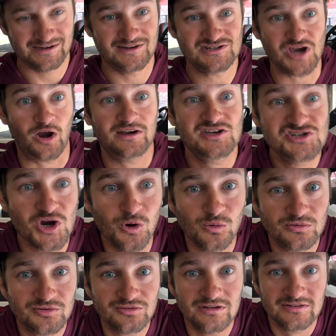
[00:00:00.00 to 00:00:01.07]
Johnny
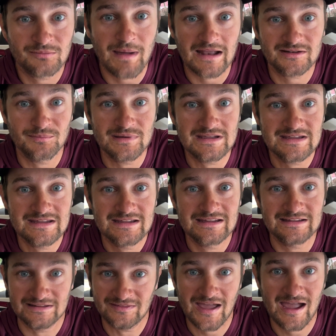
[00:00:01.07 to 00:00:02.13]
Schultz is about to be
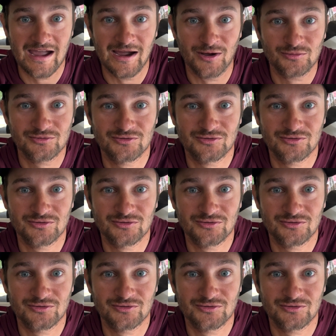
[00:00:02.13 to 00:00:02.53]
in the house.